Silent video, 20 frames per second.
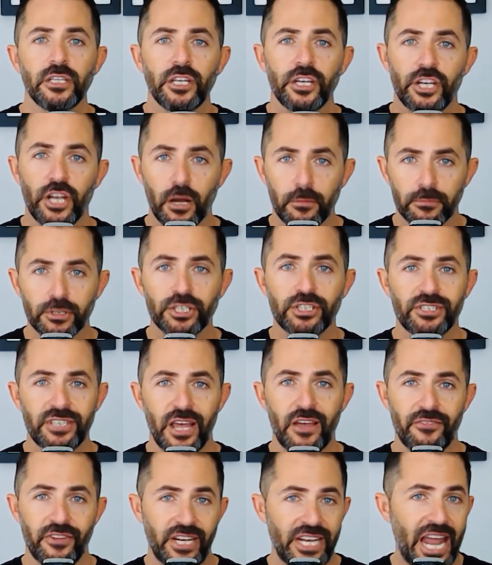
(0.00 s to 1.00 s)
Number
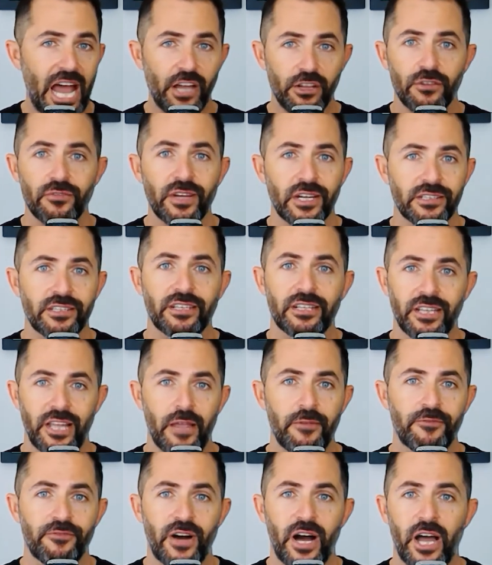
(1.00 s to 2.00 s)
seven, now you've got the
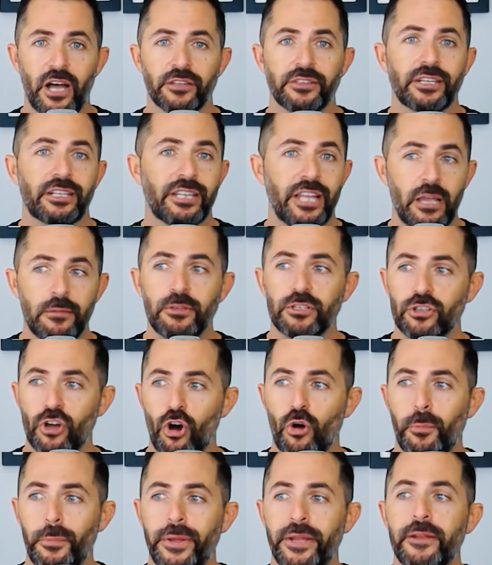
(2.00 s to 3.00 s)
claim filed. The claim is
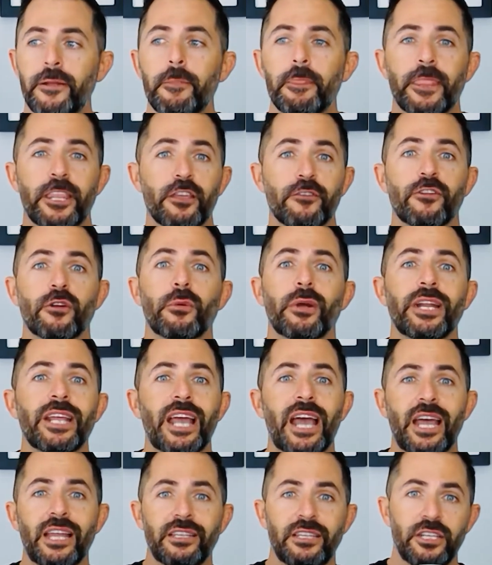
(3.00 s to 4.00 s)
open. You've already
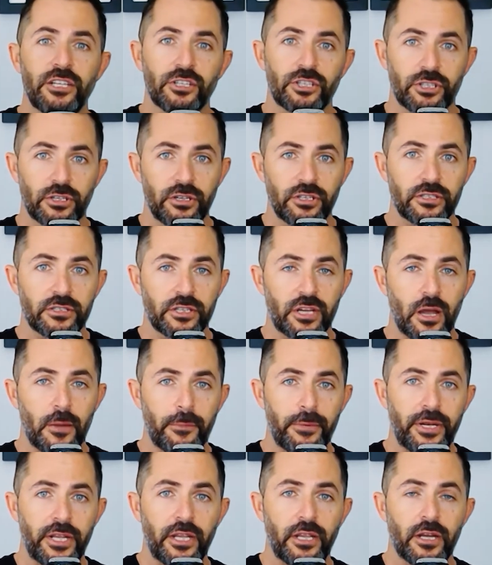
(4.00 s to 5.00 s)
had the insurance
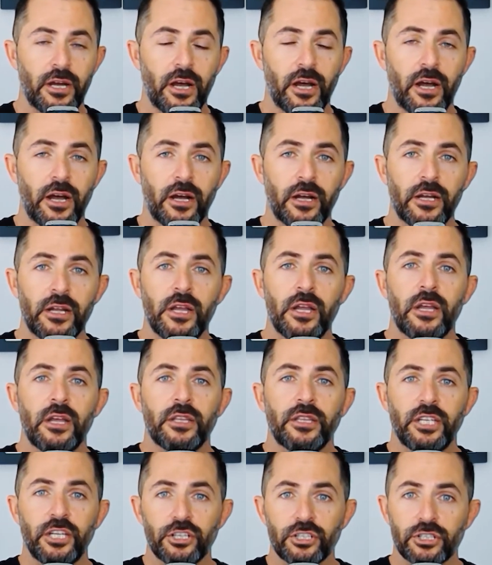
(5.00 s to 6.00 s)
company, uh,
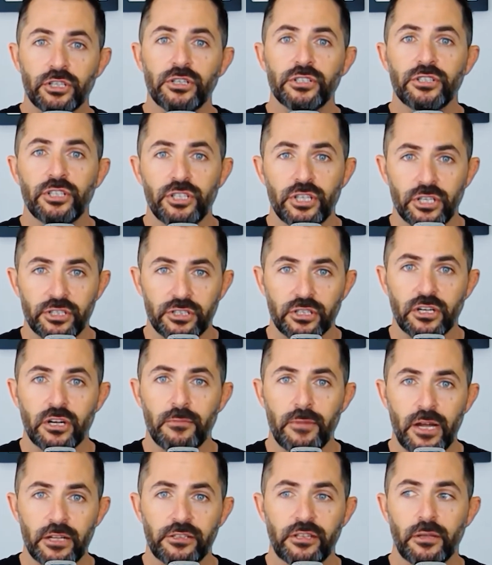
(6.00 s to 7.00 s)
the insurance adjuster
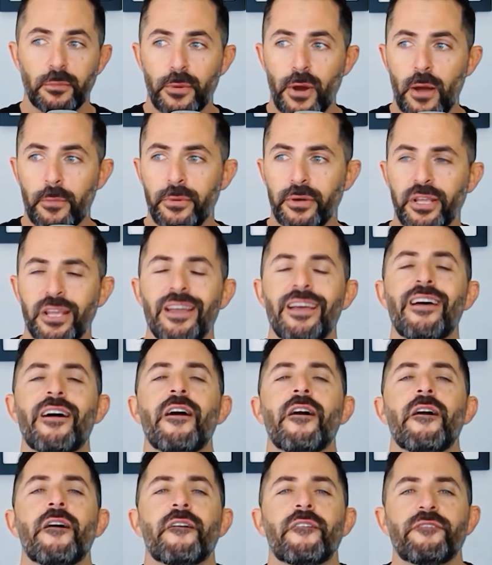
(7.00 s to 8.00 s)
come out to the property.
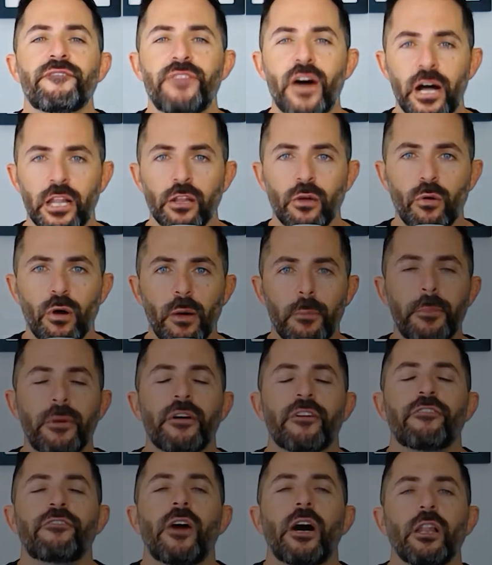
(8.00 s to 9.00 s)
Follow up.
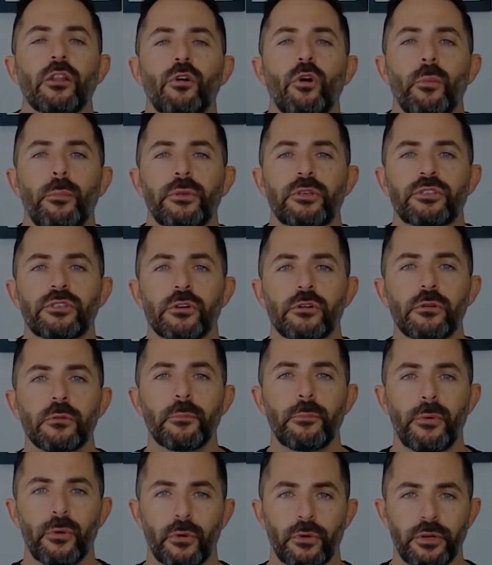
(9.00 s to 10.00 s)
Follow up is so
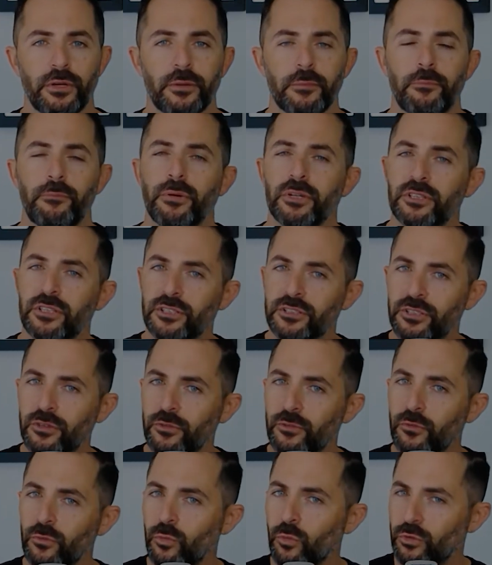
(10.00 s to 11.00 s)
important, but there's
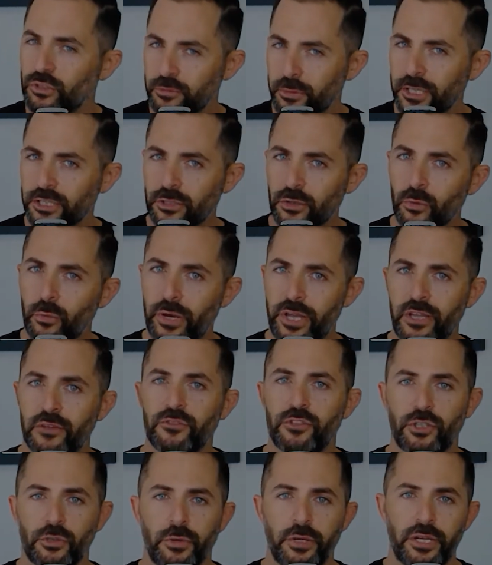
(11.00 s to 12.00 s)
a special way
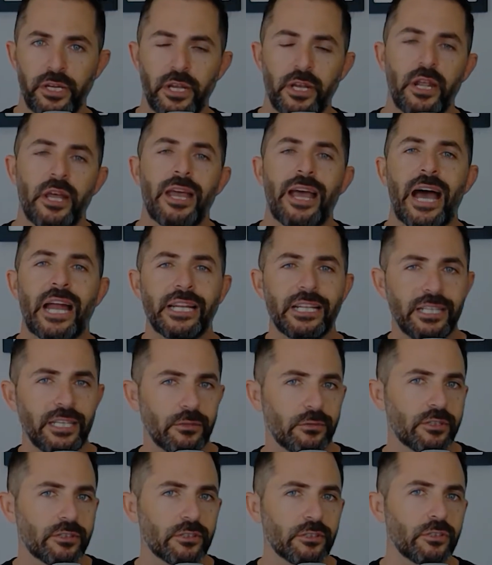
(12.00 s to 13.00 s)
of doing it. At
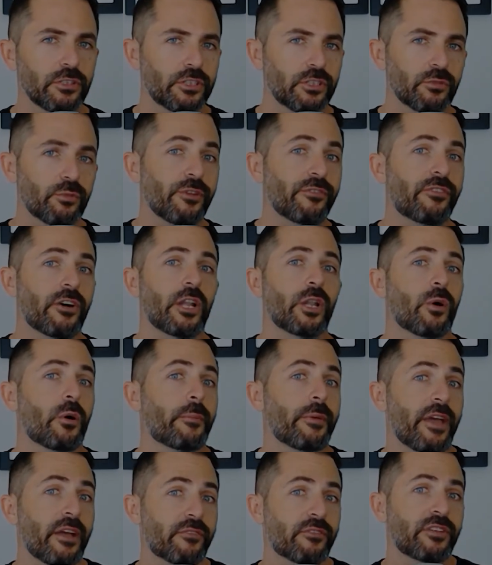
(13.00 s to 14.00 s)
Elite Resolutions, we follow
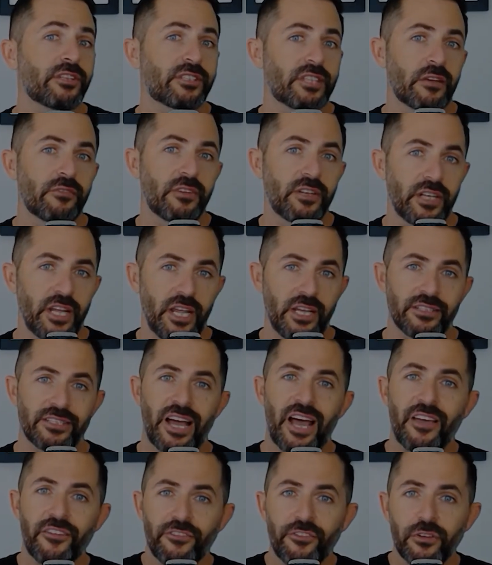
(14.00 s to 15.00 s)
up every seven days.
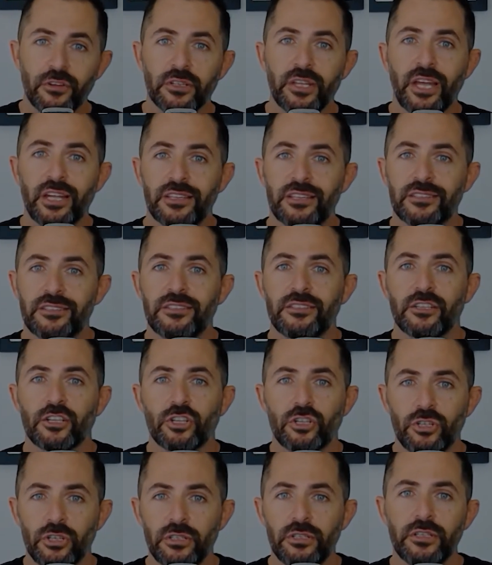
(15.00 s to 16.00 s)
I feel like this is a
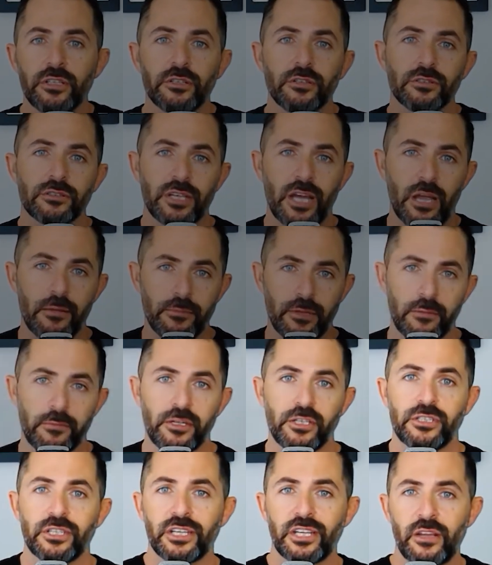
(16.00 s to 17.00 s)
good little time
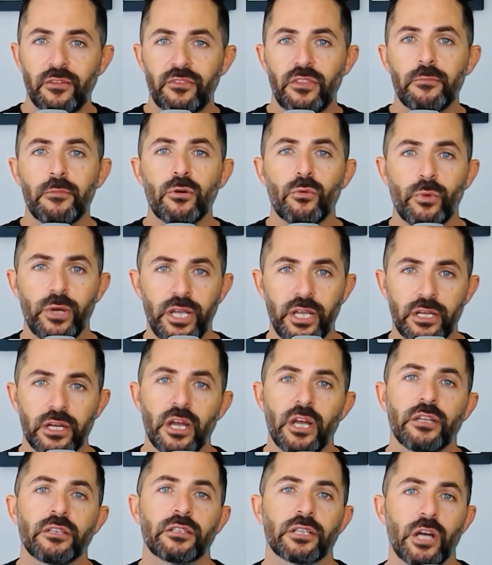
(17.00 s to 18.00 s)
limit to give them a week
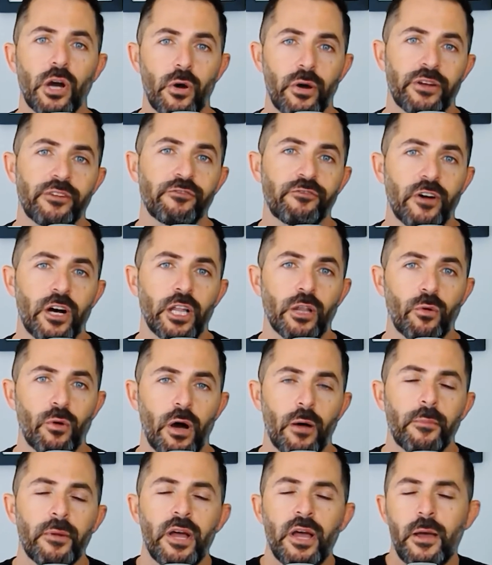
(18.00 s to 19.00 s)
to go ahead and follow
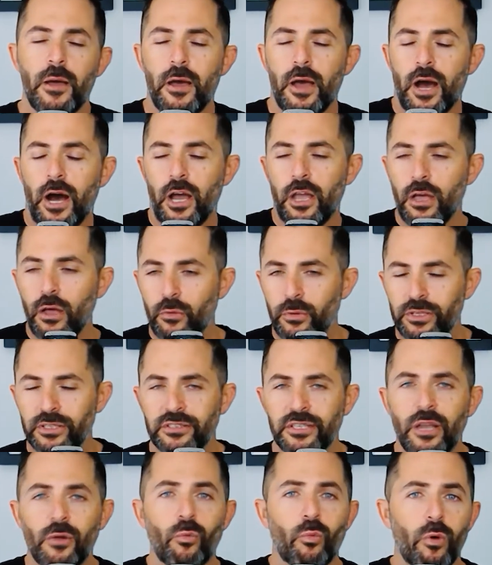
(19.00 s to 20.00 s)
up. I always
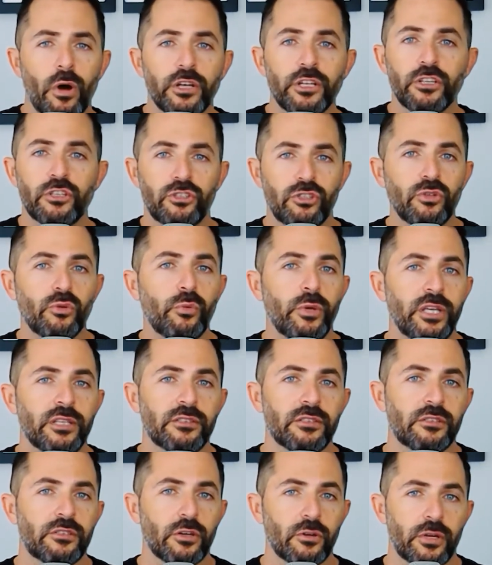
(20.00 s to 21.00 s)
say one to two
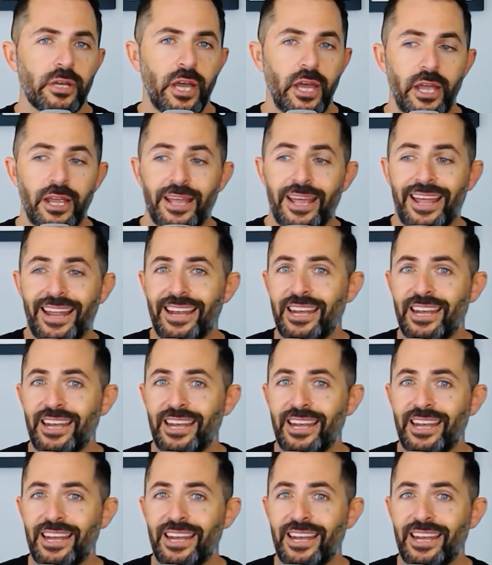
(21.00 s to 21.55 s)
weeks is okay.